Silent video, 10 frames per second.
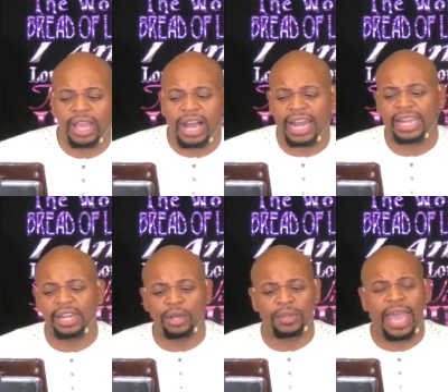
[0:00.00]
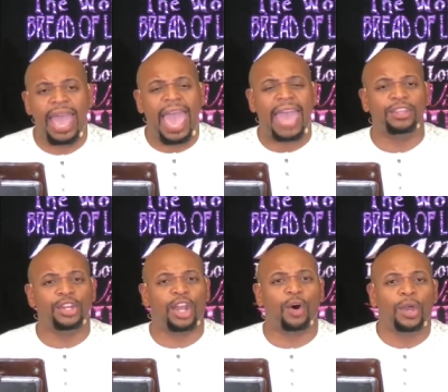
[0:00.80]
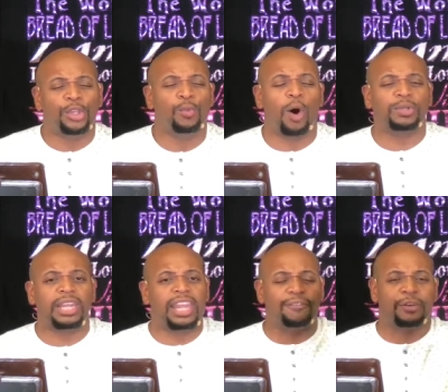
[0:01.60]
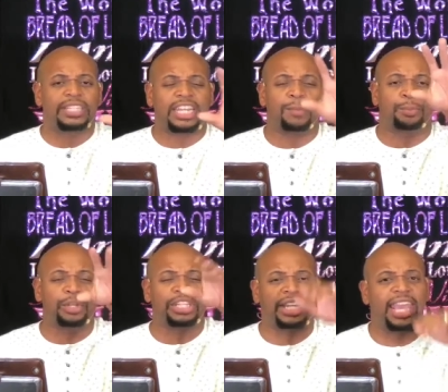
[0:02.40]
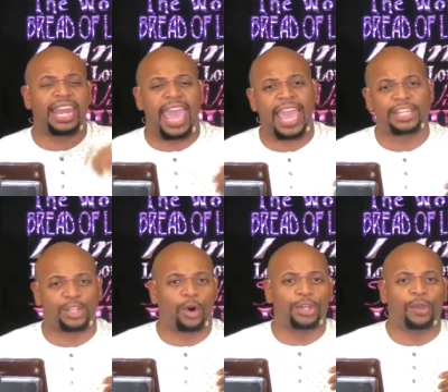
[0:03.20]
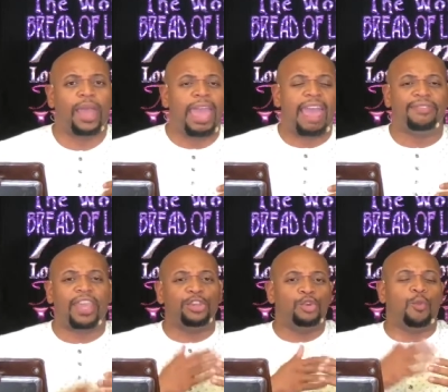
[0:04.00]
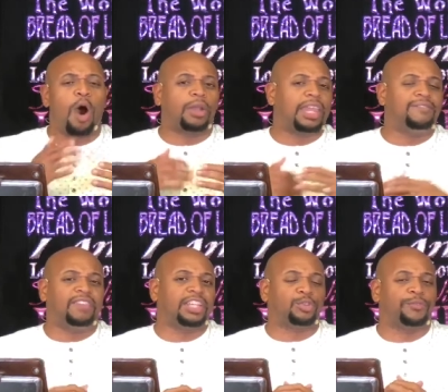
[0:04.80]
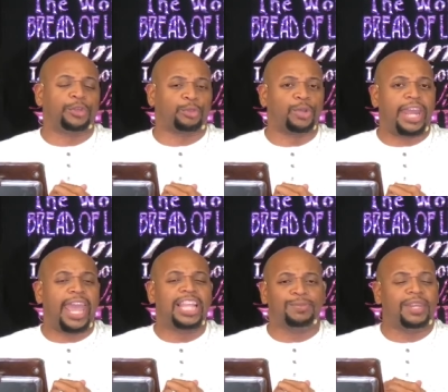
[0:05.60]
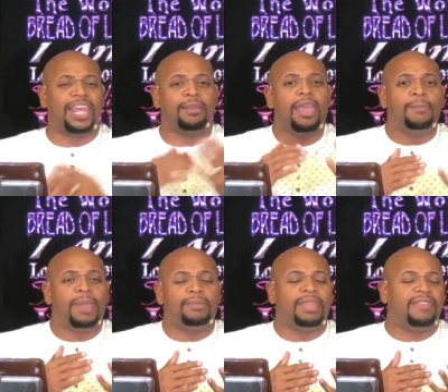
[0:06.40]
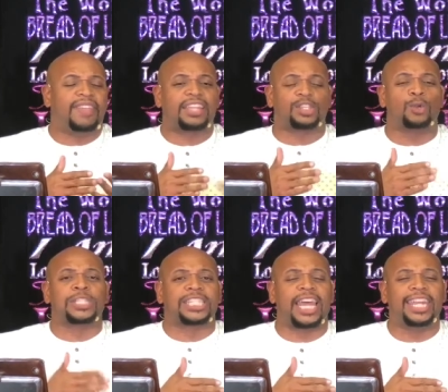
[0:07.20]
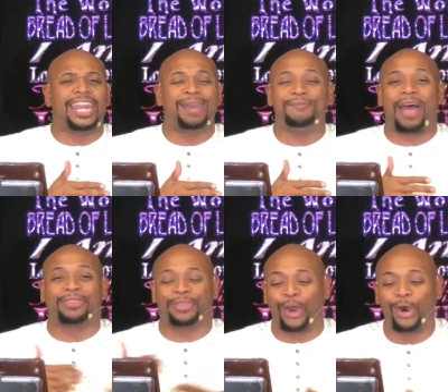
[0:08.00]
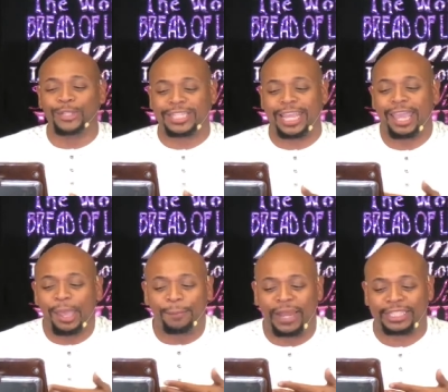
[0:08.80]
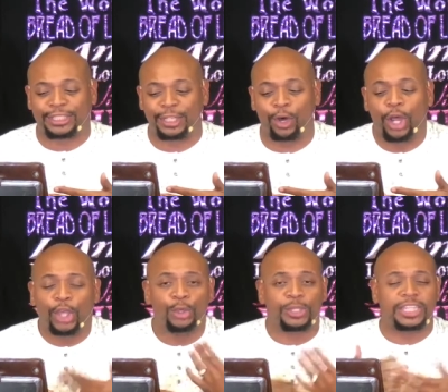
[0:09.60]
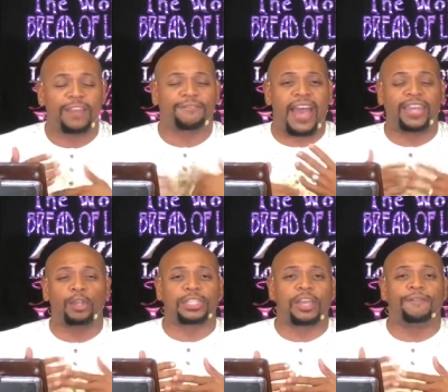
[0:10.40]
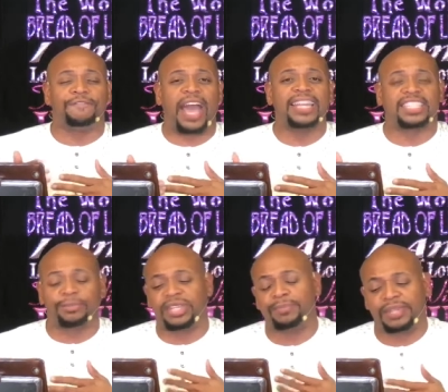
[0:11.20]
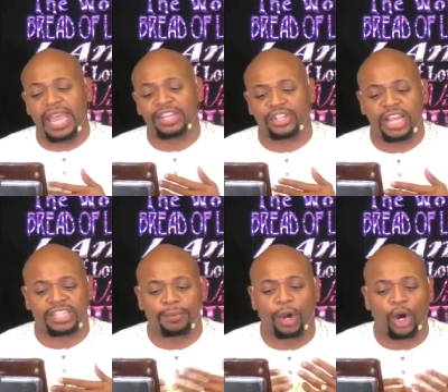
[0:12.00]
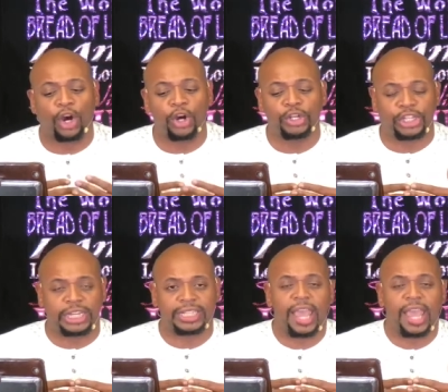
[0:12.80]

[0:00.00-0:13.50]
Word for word: Hallelujah. And you know, you want deliverance, and the preacher laid hands on you. And then you walk in victory for three days, but then that's on Sunday. Then by Thursday, bless the Lord, you still find yourself fighting some temptation and some urges.